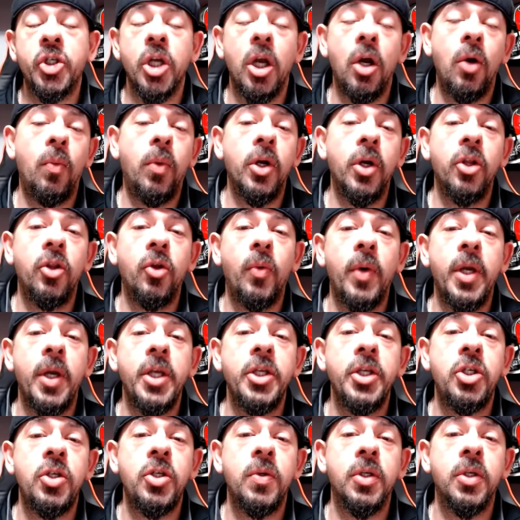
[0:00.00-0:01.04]
One of the ways you
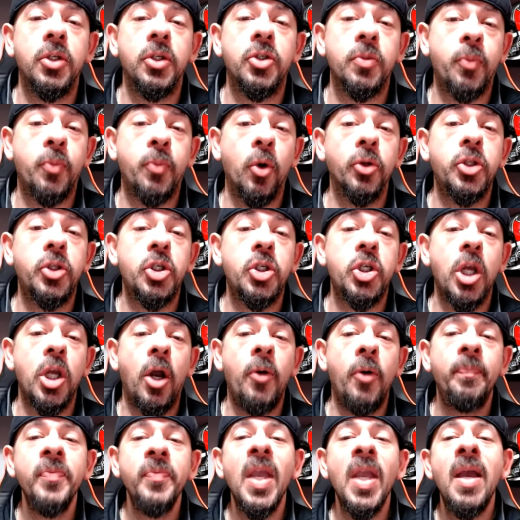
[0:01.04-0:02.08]
can support the show,
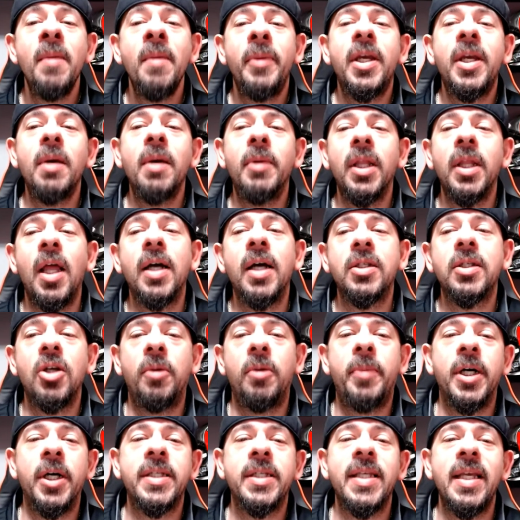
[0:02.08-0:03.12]
become a Locked On
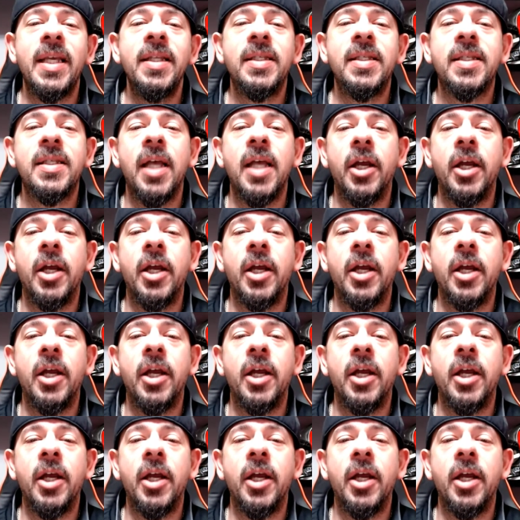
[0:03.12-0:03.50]
Bucs insider.